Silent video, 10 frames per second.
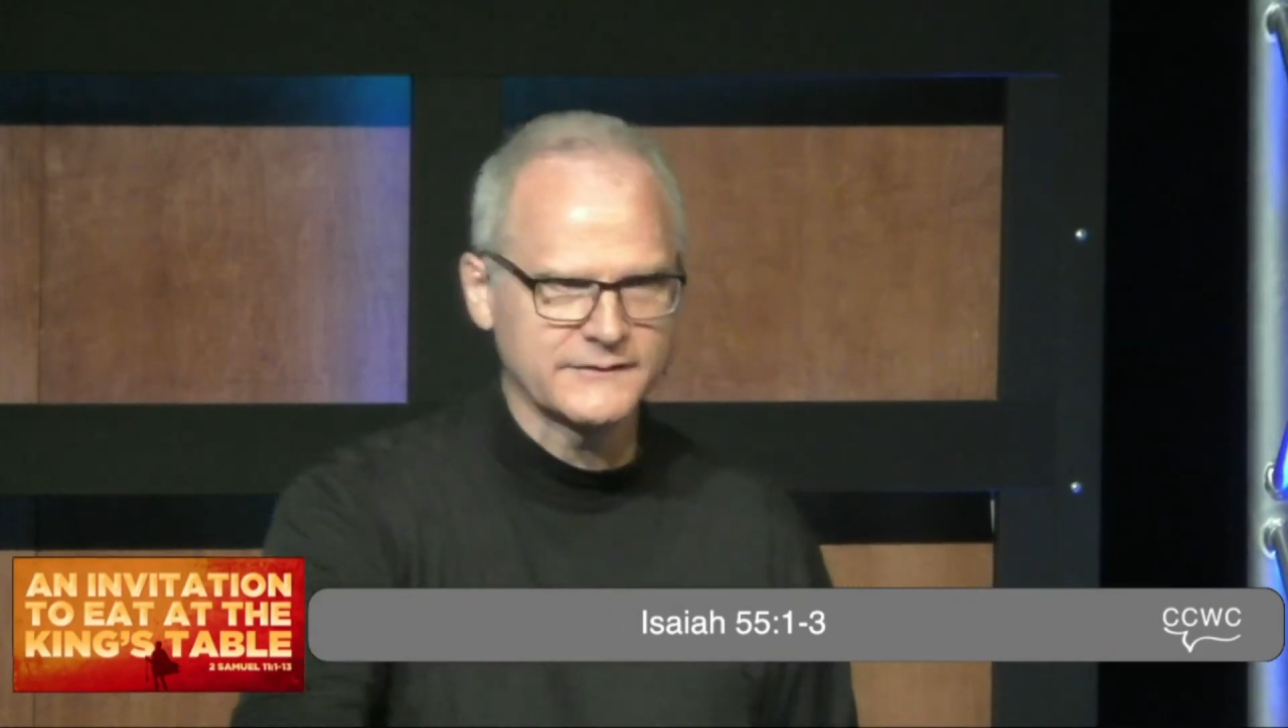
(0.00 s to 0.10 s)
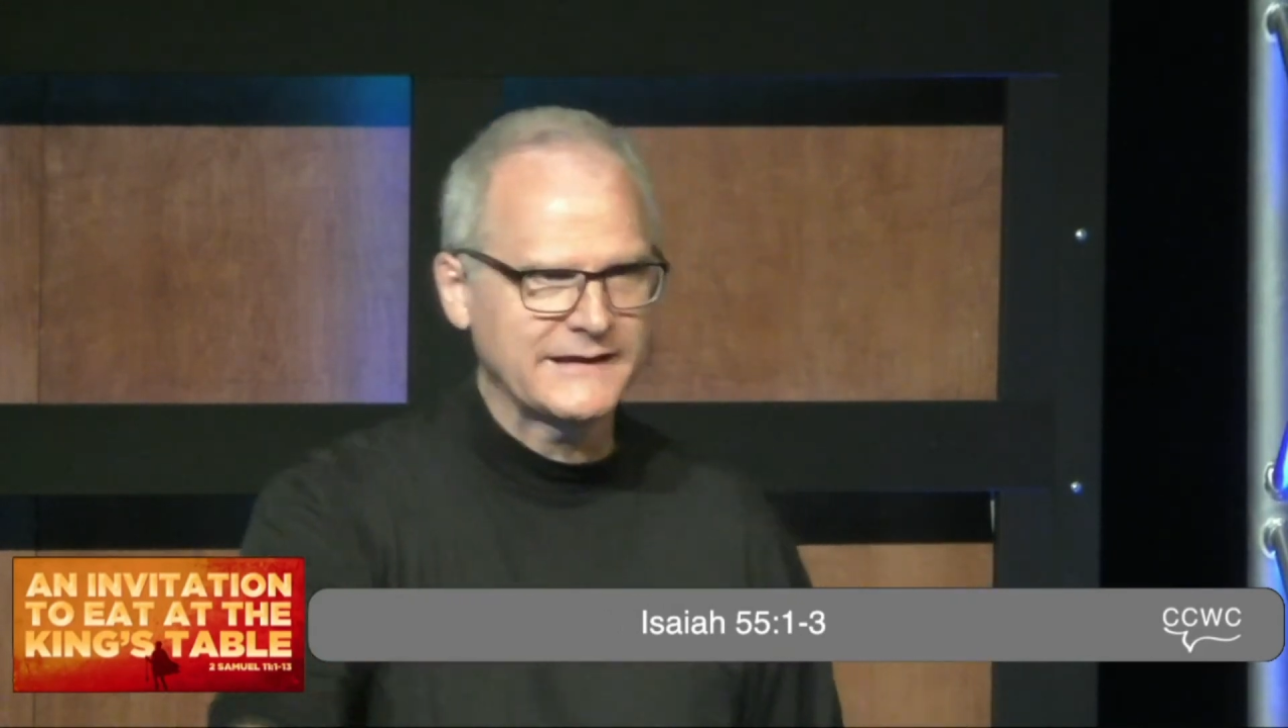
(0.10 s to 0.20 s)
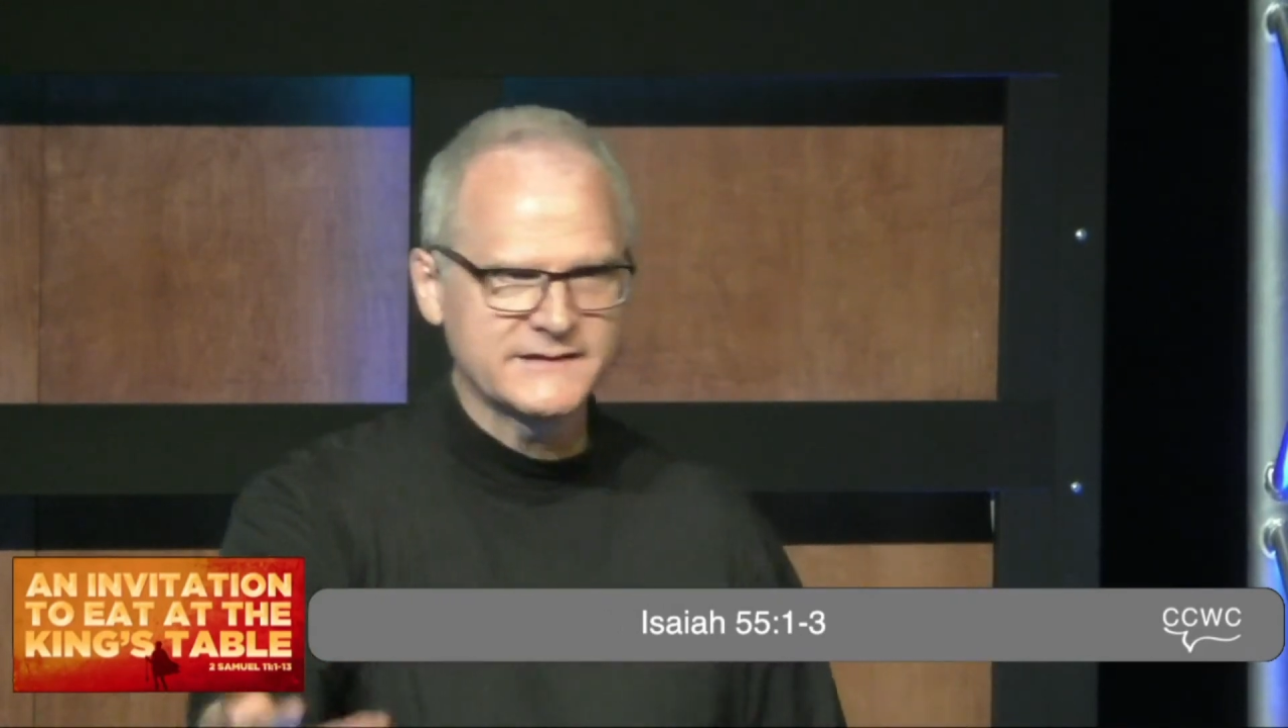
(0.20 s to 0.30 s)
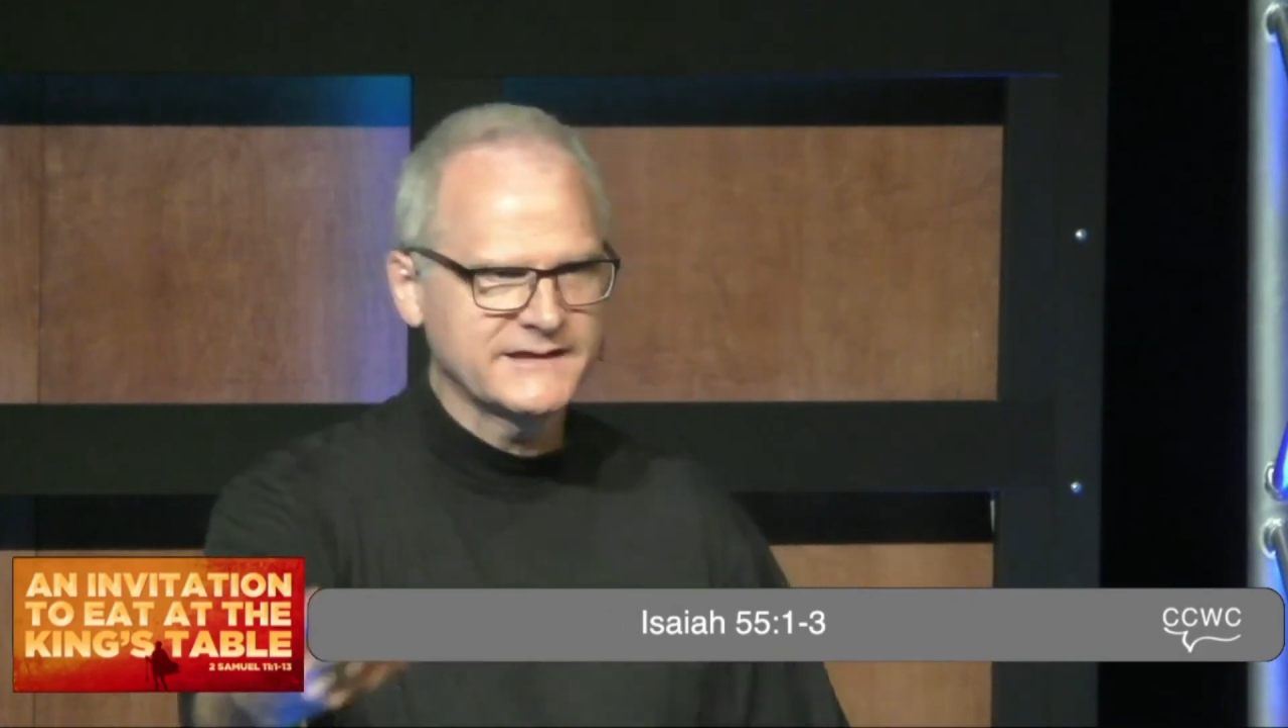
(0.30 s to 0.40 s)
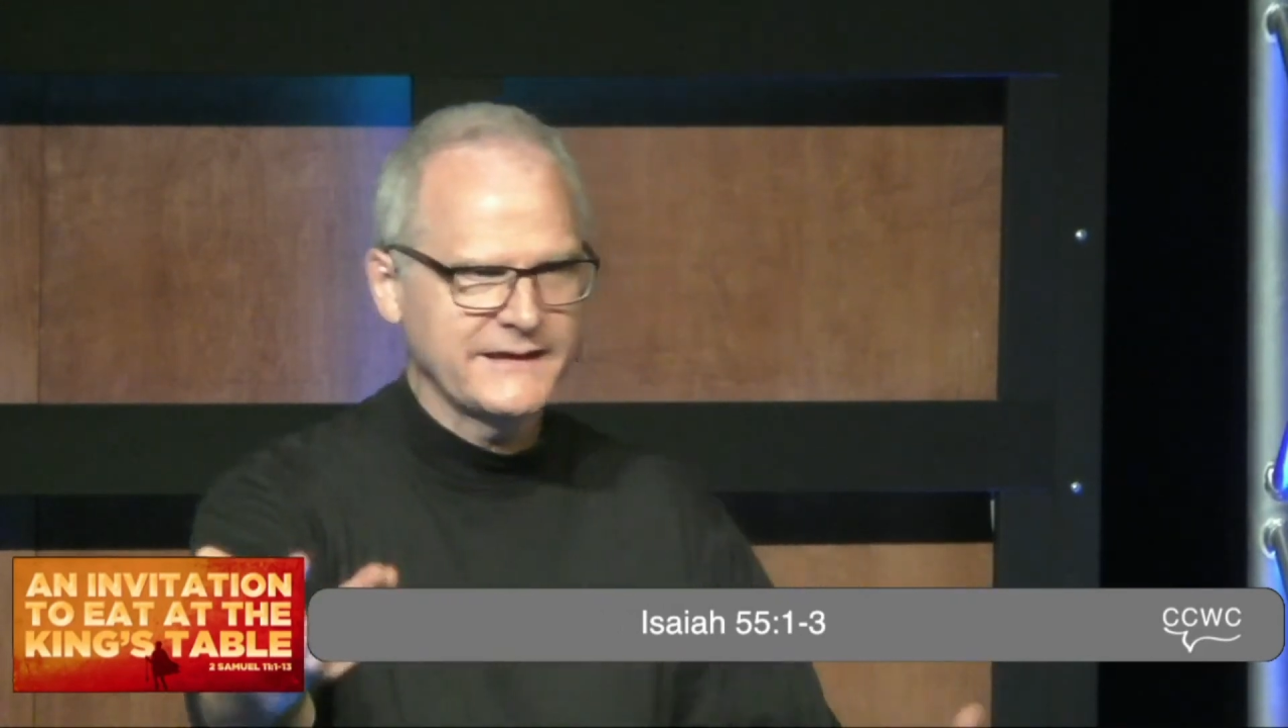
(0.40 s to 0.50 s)

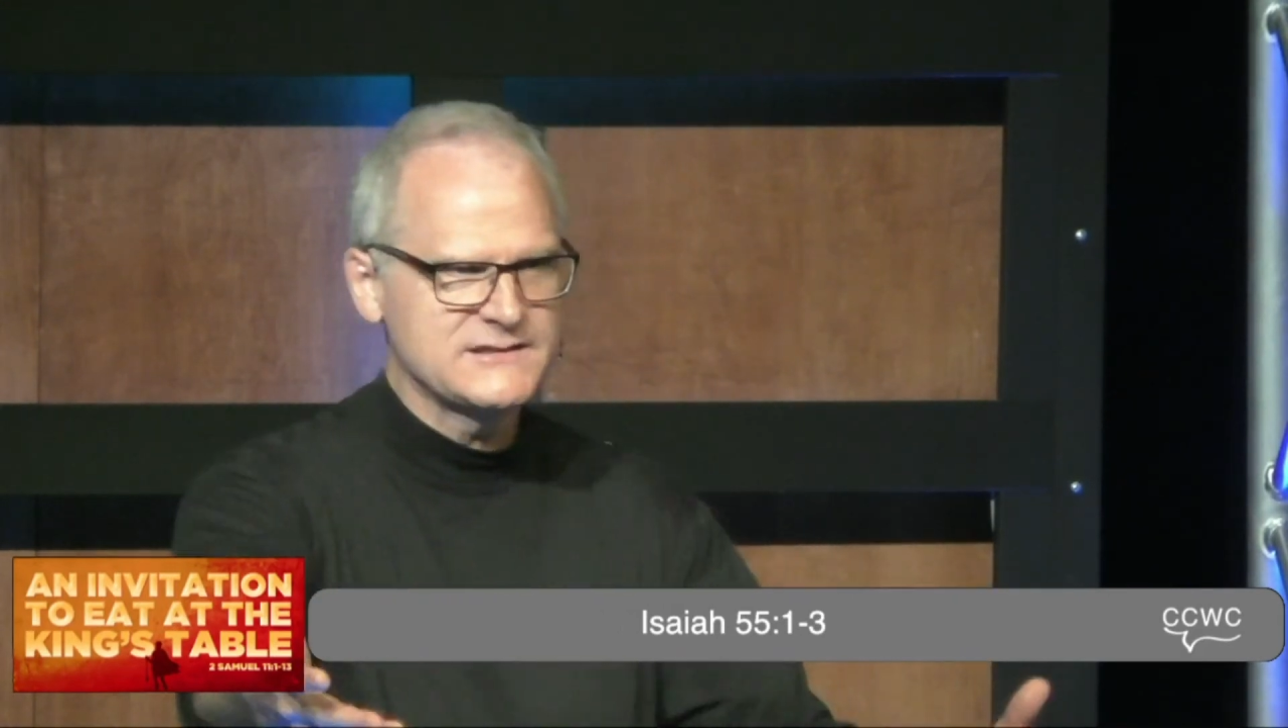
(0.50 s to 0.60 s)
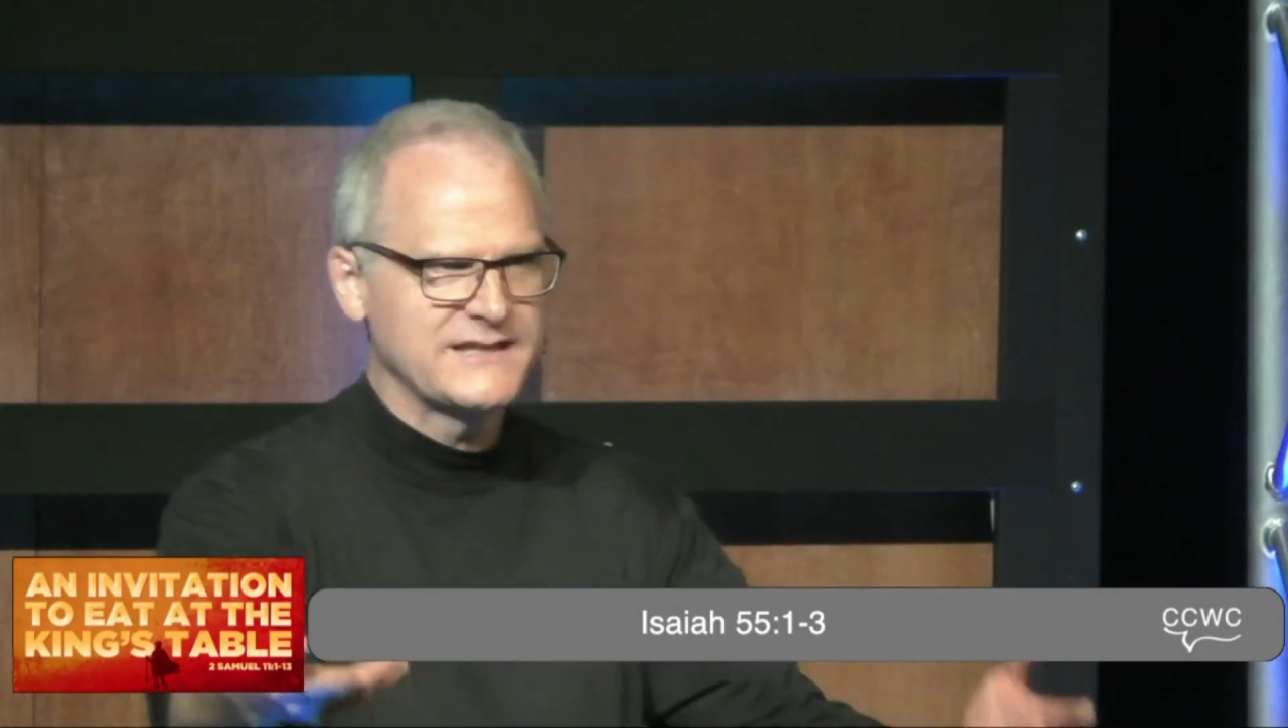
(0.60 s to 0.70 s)
At the king's